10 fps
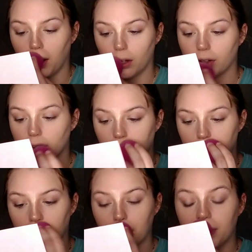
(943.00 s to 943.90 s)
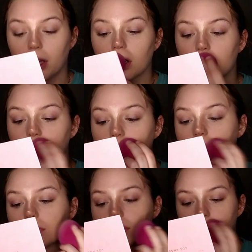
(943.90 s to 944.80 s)
on your lip up here,
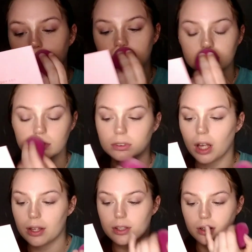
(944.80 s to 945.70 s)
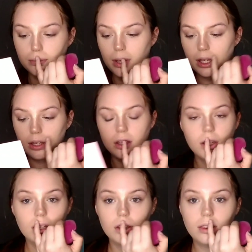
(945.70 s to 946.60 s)
because it'll make it
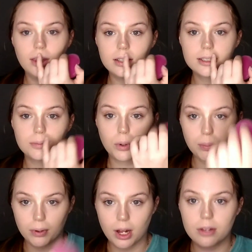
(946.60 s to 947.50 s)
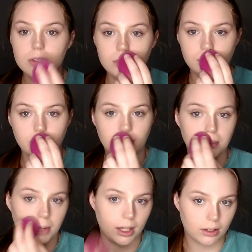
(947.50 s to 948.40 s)
this more pronounced, which will then
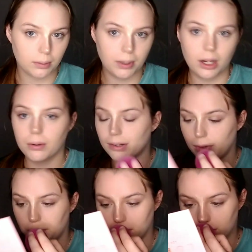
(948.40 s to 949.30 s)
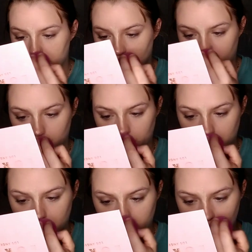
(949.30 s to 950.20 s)
make it look bigger whenever you put lipstick
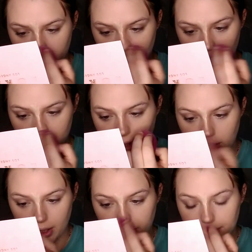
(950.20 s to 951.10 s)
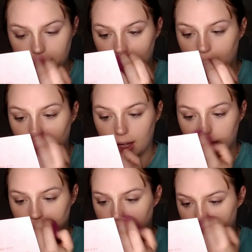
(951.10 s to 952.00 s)
on. And
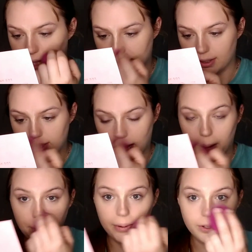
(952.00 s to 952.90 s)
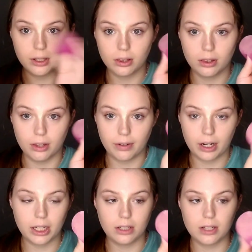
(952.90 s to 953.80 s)
we just kind of tap
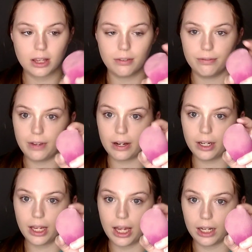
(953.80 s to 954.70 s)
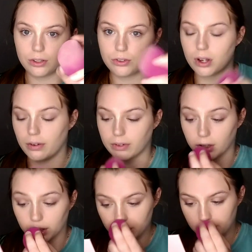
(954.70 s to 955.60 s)
you take the very edge of your